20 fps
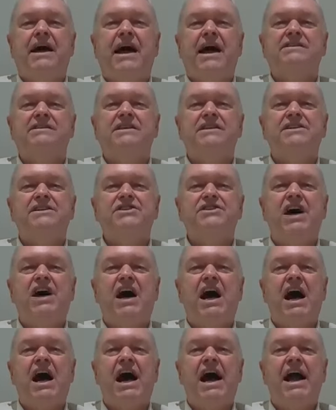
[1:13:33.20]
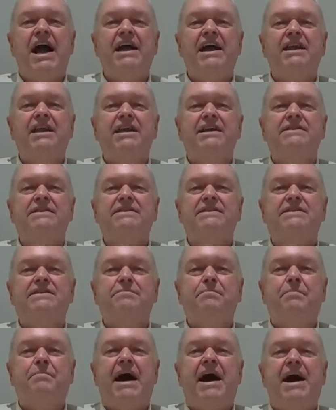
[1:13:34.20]
as a tiny
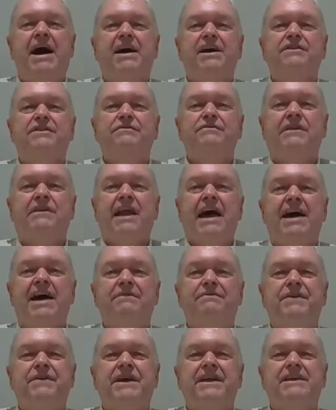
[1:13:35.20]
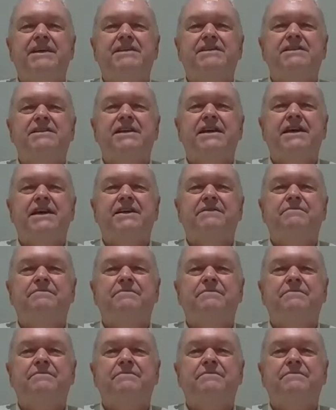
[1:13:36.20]
spark of life energy,